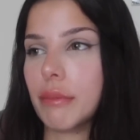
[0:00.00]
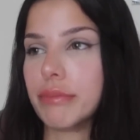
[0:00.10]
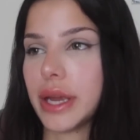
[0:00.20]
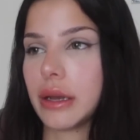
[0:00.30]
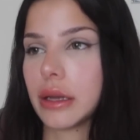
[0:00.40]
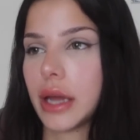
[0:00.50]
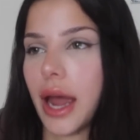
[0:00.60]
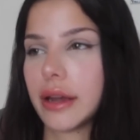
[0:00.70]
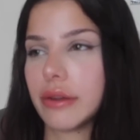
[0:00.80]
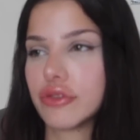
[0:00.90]
been
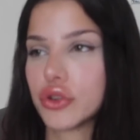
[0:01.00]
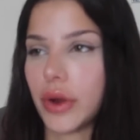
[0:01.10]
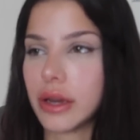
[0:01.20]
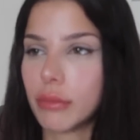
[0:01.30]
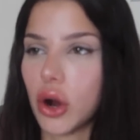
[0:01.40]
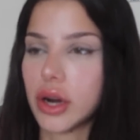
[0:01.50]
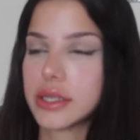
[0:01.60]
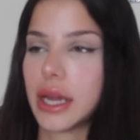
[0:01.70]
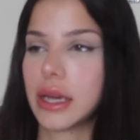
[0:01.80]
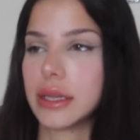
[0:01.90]
kind of trademarked
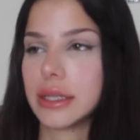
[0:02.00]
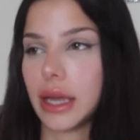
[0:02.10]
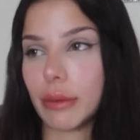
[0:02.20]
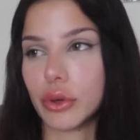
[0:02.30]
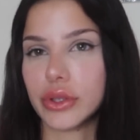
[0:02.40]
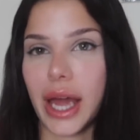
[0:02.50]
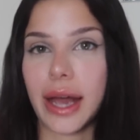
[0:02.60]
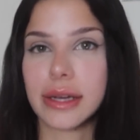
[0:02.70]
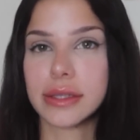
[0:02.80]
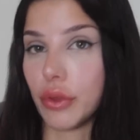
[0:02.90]
and labeled
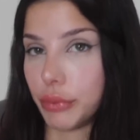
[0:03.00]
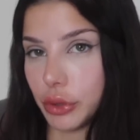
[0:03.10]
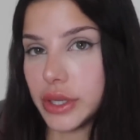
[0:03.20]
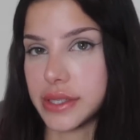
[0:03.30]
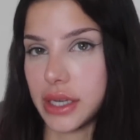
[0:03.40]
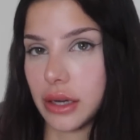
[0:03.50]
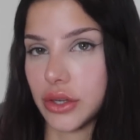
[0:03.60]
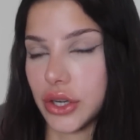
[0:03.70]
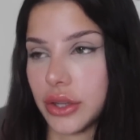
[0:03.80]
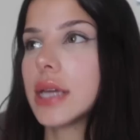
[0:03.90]
as the beauty standard,